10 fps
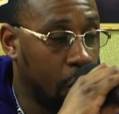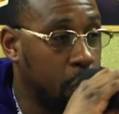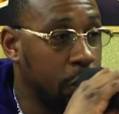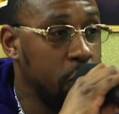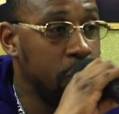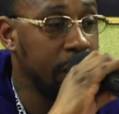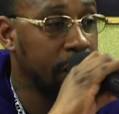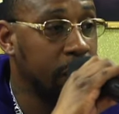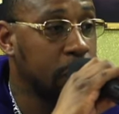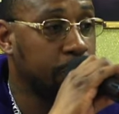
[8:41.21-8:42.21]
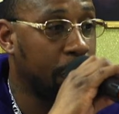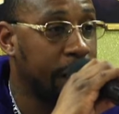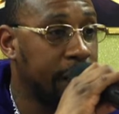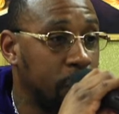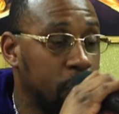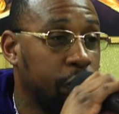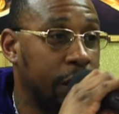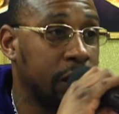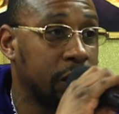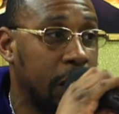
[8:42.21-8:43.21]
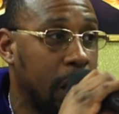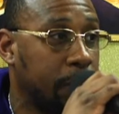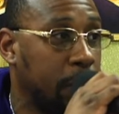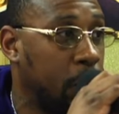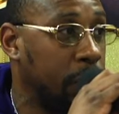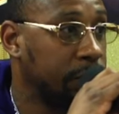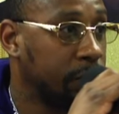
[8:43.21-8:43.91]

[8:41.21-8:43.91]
So when you eat this bread and you drink this cup, come on.